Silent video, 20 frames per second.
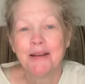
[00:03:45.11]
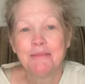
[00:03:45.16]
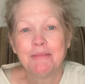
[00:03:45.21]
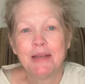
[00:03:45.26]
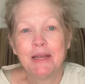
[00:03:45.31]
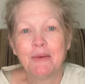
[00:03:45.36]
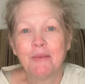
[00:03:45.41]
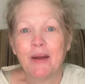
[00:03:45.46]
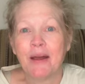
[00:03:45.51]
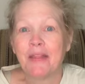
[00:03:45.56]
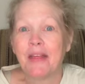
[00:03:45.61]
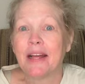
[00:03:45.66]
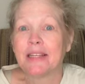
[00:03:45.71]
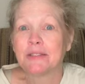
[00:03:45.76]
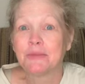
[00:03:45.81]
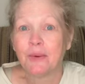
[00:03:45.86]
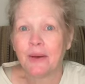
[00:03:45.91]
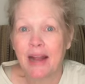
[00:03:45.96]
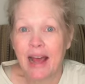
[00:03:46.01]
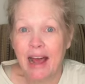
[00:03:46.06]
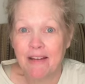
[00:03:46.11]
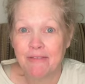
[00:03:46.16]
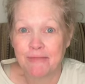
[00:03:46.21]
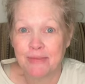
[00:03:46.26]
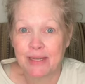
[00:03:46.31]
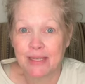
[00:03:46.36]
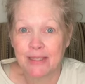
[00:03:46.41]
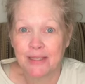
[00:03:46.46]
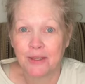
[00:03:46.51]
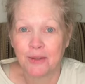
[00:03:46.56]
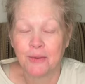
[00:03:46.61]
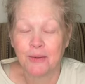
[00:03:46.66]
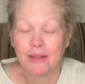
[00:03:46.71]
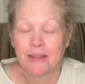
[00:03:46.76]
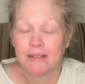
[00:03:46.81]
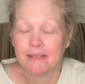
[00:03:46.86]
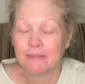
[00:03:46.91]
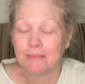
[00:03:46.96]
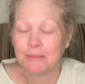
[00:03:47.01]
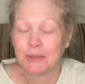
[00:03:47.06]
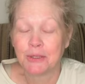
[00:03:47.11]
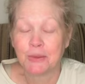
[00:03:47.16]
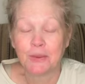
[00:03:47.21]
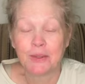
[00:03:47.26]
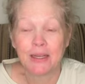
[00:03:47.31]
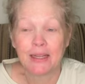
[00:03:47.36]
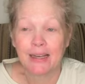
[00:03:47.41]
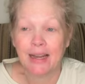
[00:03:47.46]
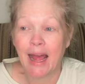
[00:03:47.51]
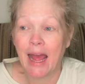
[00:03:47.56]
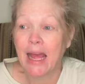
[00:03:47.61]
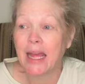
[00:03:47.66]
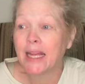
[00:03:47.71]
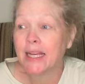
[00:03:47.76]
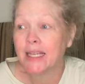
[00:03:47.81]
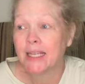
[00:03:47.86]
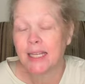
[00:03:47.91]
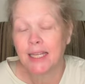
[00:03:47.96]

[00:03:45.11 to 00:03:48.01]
But anyway, that's what I've been doing between 8,